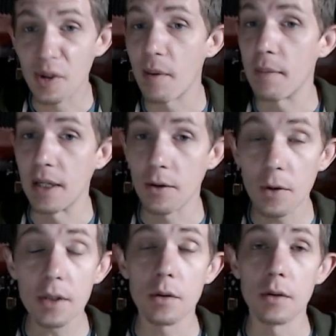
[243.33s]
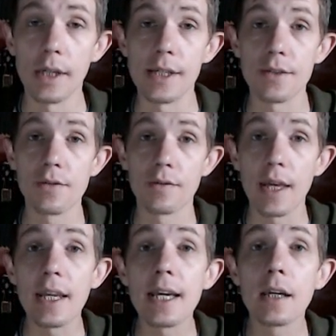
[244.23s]
about being critical is
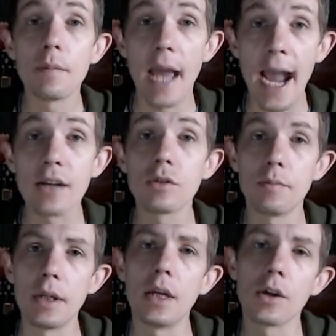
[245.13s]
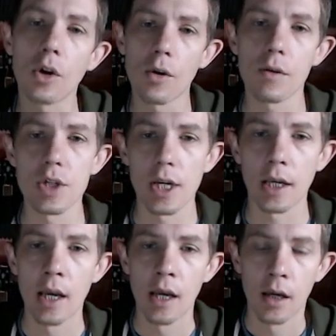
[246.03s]
that it can actually be encouraging.
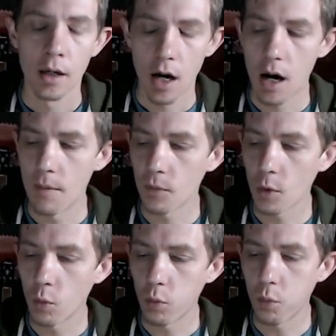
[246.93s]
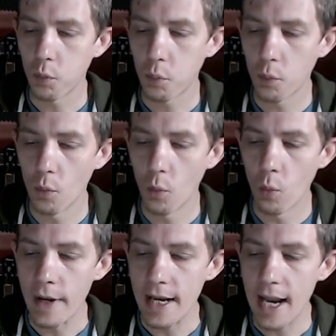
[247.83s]
Um,
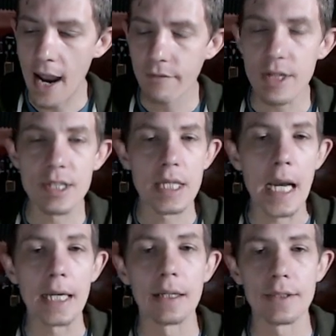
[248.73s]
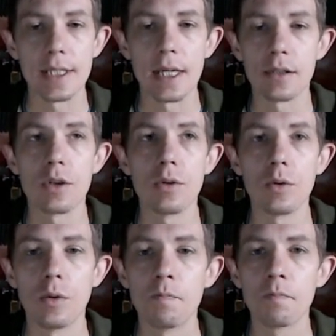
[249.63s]
we have this tendency
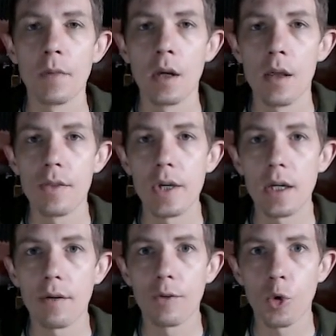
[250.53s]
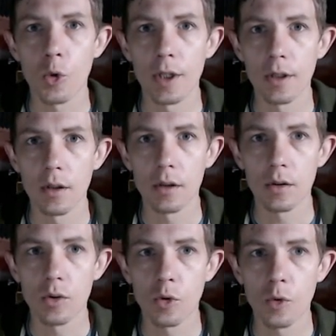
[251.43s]
to think of critic
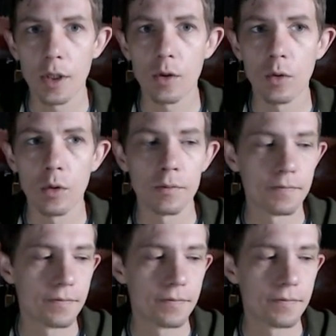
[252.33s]
critical